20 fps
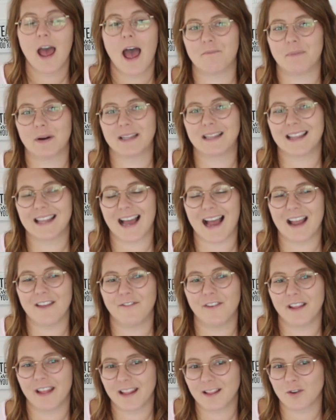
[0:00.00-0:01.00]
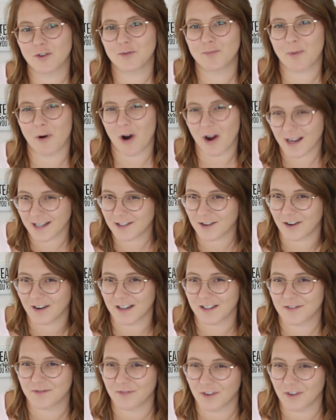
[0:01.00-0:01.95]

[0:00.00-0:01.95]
but I feel like those pockets aren't as